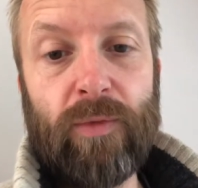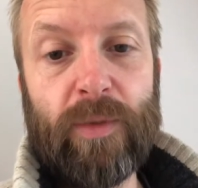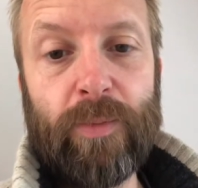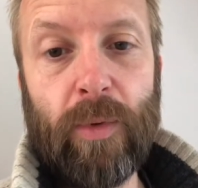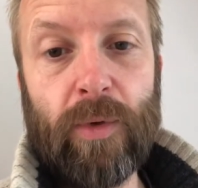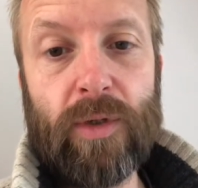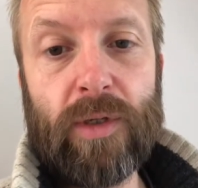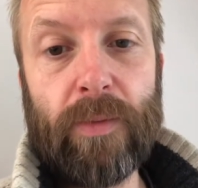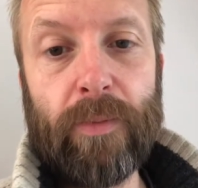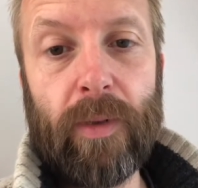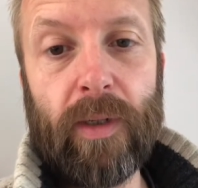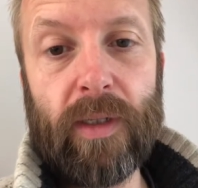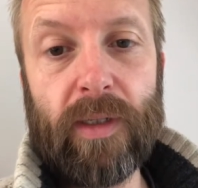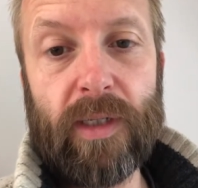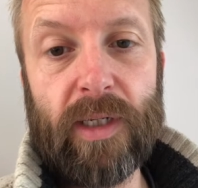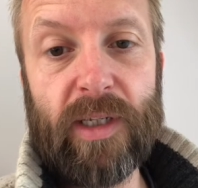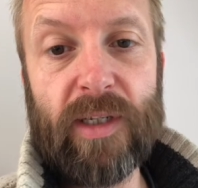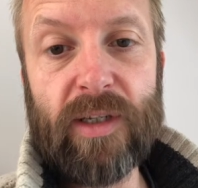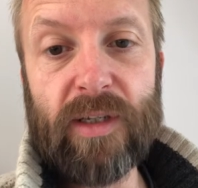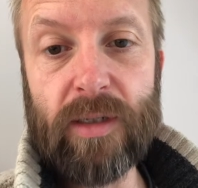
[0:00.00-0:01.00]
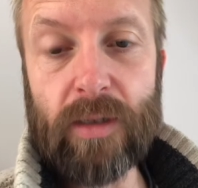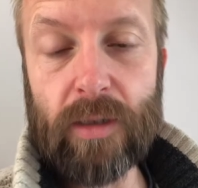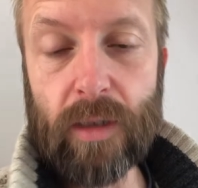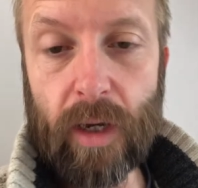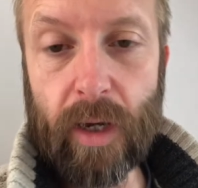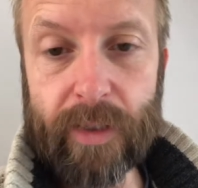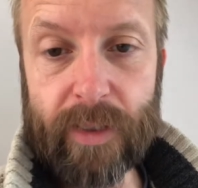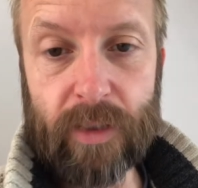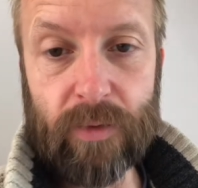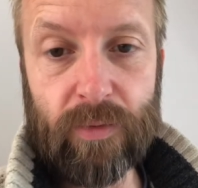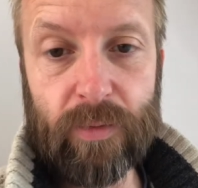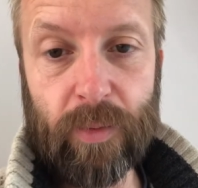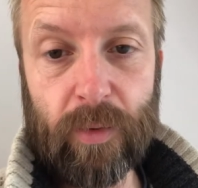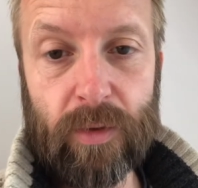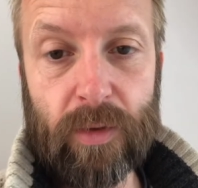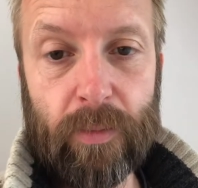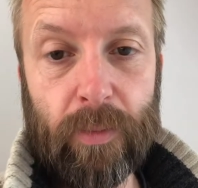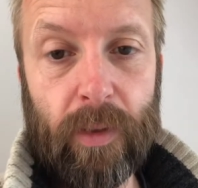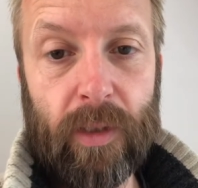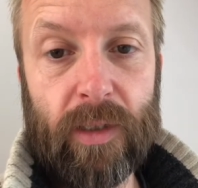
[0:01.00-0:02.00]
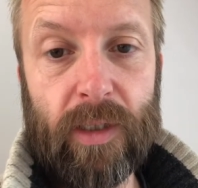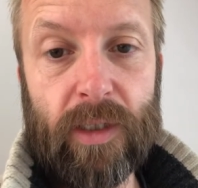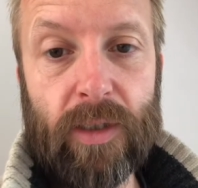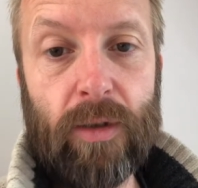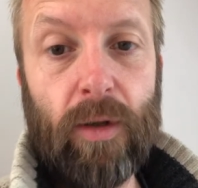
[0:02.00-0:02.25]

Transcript: responsibility, society's responsibility,